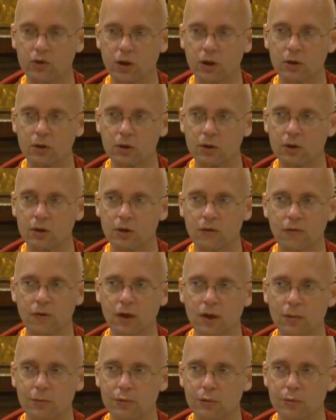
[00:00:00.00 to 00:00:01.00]
We try to
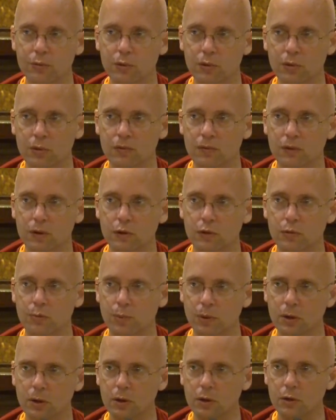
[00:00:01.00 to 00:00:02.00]
develop some sort of an
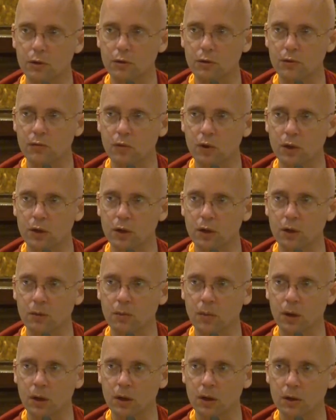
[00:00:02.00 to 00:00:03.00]
experience of what
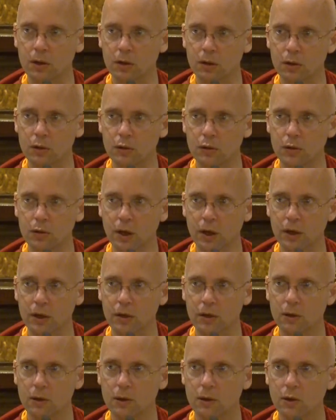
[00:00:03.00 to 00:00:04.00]
our mind is
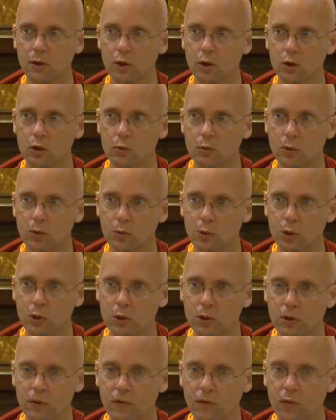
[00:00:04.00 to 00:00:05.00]
like. When
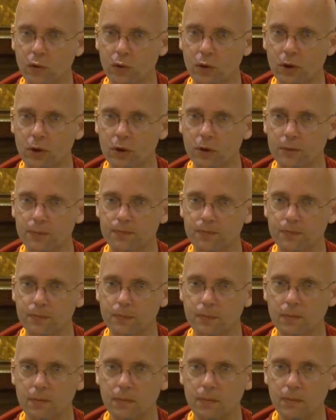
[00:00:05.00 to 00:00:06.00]
we look for it,
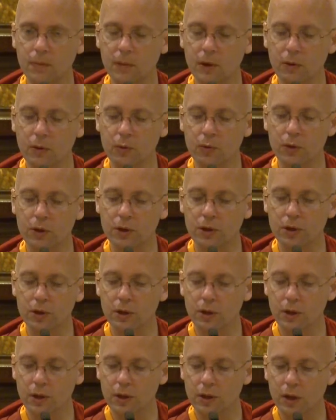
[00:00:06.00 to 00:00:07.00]

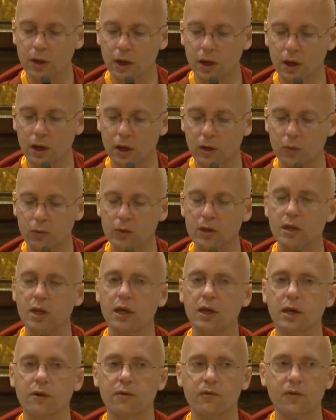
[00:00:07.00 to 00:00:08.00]
we
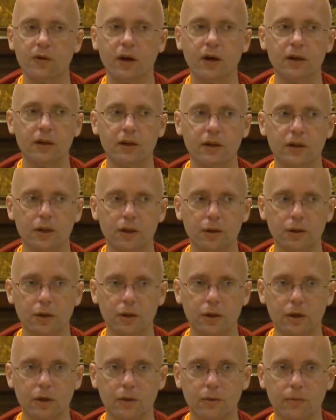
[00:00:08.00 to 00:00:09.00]
can't find
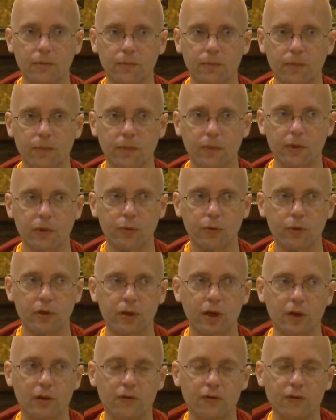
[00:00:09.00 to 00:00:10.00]
anything.
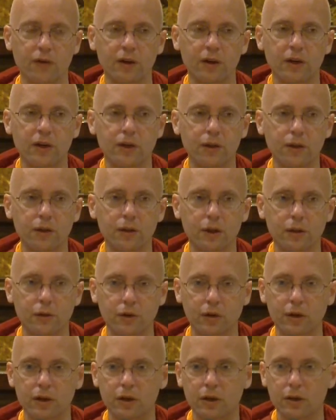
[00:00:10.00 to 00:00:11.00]
We can't find anything
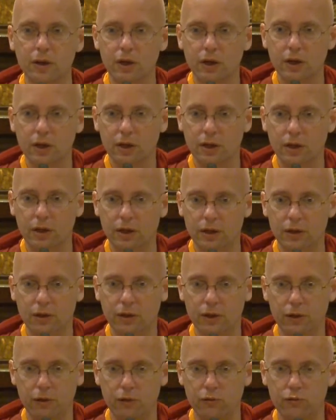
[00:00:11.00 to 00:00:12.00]
that's
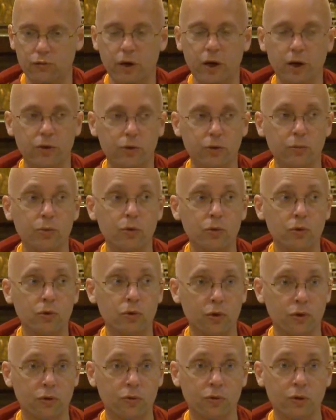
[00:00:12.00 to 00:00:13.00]
that is red or
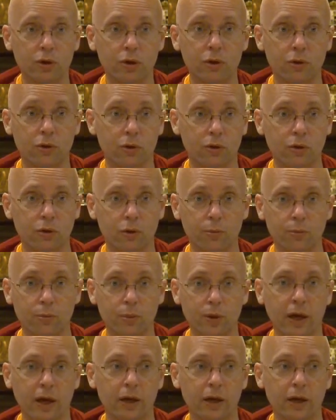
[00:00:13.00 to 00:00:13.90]
blue or green or